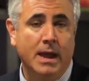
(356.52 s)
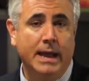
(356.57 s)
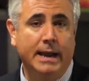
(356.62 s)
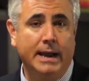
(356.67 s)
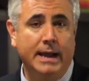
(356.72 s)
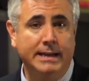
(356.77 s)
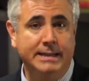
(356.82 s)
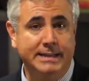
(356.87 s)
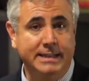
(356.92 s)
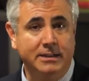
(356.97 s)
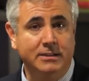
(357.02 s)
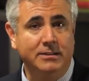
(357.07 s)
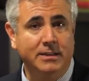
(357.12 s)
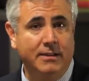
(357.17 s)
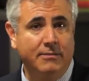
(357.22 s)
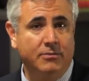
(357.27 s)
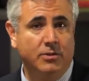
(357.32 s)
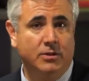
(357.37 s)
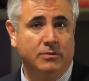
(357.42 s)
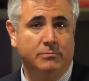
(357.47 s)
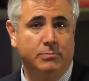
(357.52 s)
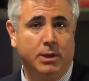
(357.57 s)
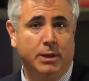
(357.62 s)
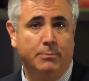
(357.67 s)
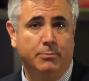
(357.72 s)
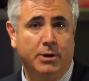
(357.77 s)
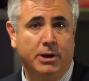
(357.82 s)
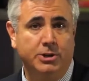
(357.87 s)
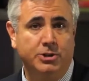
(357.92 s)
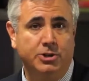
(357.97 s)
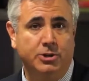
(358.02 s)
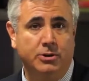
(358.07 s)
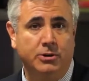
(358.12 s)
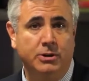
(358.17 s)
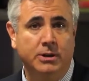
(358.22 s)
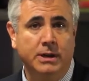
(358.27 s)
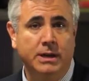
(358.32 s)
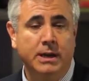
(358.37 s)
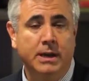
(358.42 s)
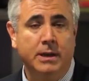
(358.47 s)
An ideal level of blood pressure
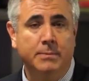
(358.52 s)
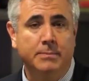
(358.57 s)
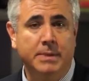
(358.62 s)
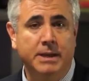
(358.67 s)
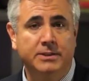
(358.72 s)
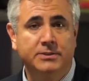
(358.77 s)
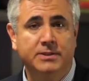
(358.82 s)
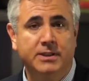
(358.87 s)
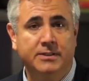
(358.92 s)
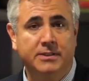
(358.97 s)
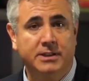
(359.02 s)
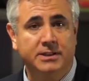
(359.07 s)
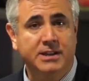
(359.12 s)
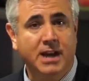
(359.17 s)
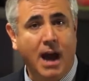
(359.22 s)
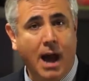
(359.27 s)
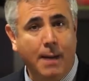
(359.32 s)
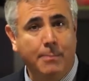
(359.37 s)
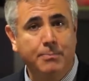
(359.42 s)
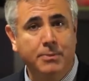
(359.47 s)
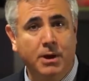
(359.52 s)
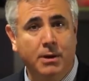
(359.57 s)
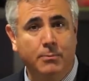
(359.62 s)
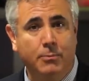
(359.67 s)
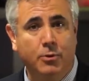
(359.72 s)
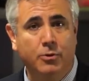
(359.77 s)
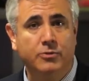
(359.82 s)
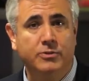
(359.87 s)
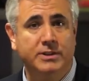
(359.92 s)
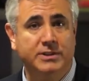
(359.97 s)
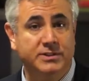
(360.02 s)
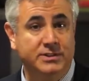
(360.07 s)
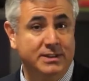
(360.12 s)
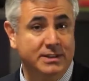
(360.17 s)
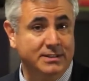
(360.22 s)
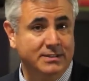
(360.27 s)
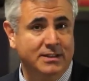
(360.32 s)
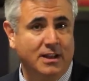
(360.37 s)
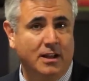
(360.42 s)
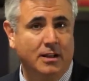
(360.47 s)
means that the top number, the
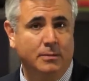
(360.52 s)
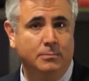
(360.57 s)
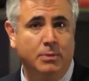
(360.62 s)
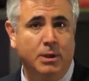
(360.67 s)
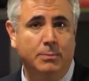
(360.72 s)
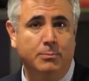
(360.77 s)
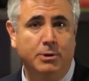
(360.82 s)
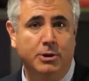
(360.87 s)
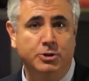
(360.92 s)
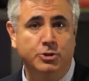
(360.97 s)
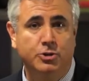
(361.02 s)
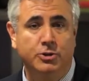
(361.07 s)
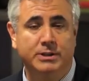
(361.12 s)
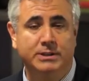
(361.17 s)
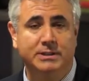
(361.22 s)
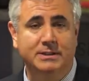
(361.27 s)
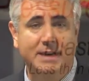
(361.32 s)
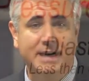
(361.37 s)
systolic blood pressure, is